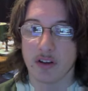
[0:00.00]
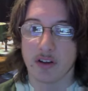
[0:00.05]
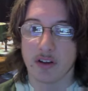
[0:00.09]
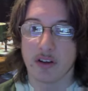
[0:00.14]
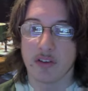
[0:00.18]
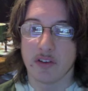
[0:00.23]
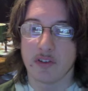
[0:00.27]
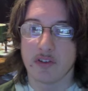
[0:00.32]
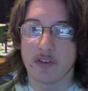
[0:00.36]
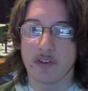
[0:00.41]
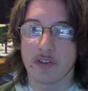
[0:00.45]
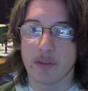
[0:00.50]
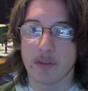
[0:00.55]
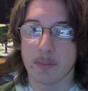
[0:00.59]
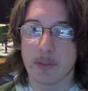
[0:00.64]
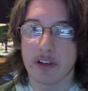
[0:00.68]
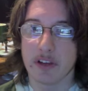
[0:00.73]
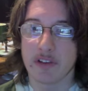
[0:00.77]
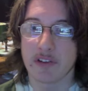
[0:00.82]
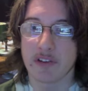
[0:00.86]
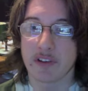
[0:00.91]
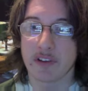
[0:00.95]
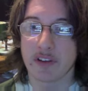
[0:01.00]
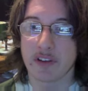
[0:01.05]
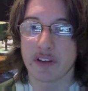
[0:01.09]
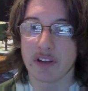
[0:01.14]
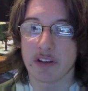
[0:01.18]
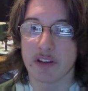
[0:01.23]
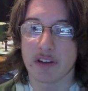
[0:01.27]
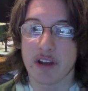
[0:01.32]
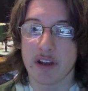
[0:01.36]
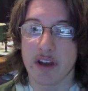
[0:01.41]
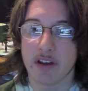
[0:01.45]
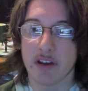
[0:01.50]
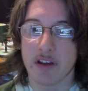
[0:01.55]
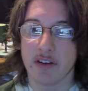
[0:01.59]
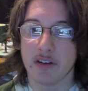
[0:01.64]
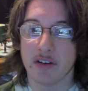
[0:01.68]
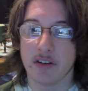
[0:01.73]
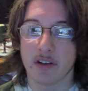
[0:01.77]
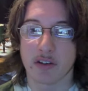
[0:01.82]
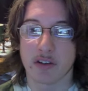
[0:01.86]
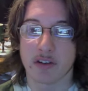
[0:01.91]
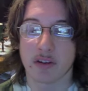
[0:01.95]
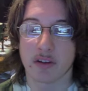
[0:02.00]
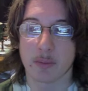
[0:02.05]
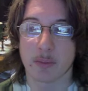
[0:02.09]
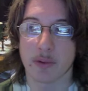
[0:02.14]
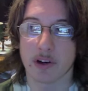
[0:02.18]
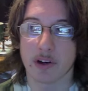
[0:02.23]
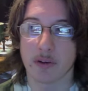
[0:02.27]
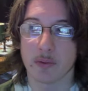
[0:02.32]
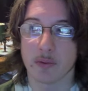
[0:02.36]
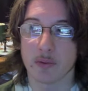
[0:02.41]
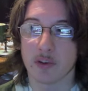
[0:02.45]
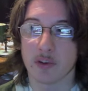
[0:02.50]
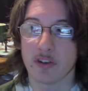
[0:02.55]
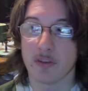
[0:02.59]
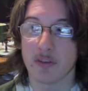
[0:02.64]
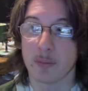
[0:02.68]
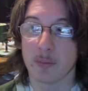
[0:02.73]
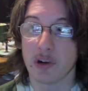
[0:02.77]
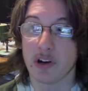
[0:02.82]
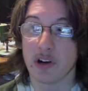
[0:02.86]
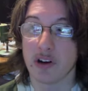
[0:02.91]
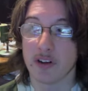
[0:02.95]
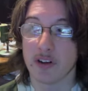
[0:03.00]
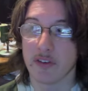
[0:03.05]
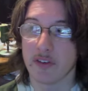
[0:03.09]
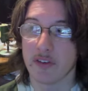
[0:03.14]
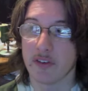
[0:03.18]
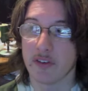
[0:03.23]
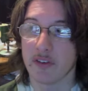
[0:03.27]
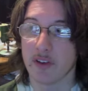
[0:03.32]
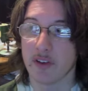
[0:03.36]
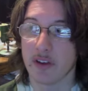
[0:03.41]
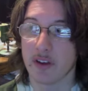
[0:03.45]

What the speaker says: is to basically get nothing but response